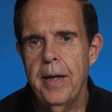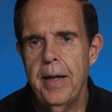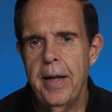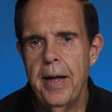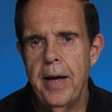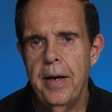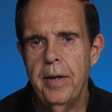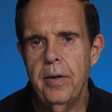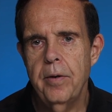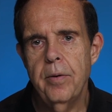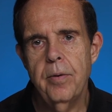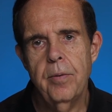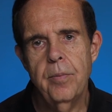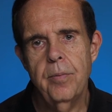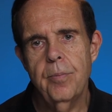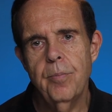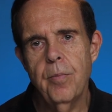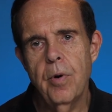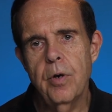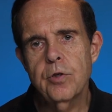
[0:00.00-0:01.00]
And
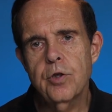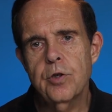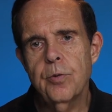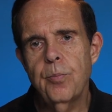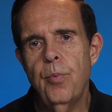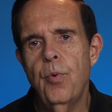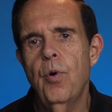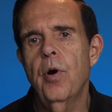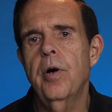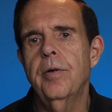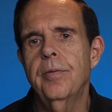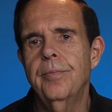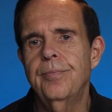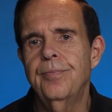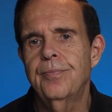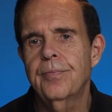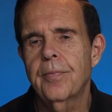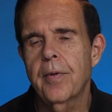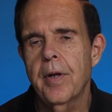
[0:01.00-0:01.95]
most important,